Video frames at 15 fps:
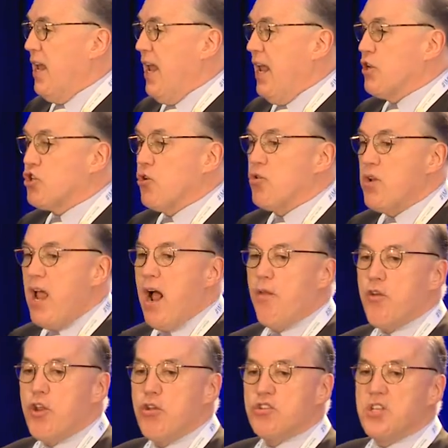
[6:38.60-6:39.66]
And so now
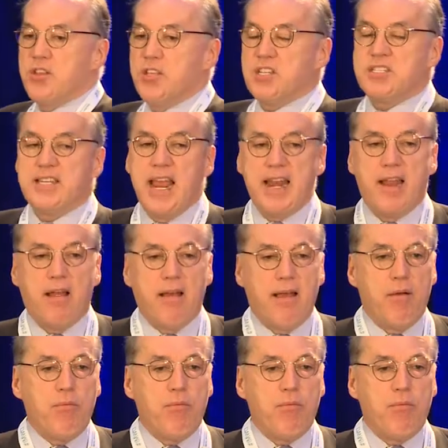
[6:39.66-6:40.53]
they're using this data,